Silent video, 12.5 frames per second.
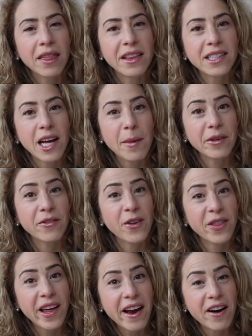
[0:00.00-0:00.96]
The topic for
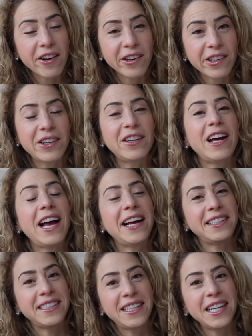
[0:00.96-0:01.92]
that article
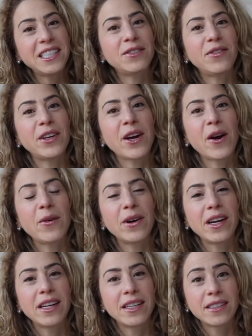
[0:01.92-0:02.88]
and today's video
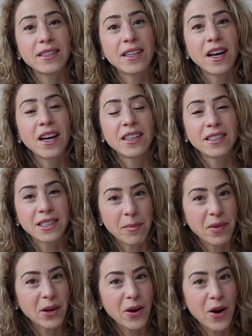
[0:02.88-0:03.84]
is
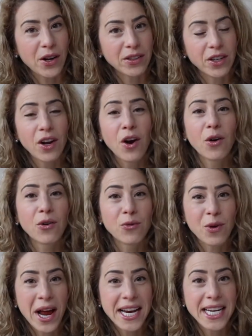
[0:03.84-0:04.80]
something called
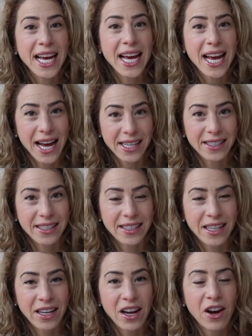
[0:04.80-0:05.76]
Red
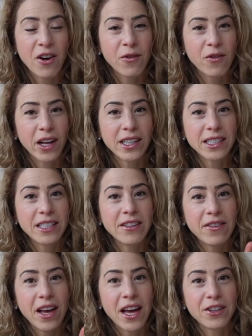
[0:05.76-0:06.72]
S
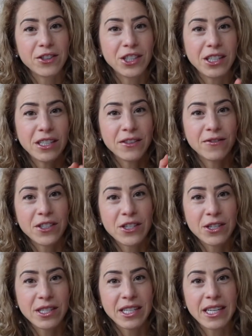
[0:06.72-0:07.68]
relative energy
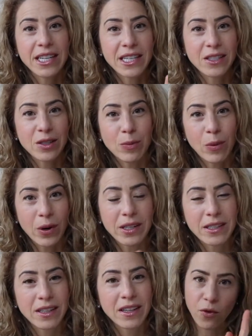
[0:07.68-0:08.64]
deficiency in
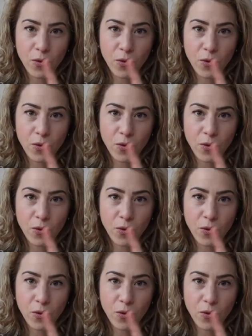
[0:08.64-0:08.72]
sport.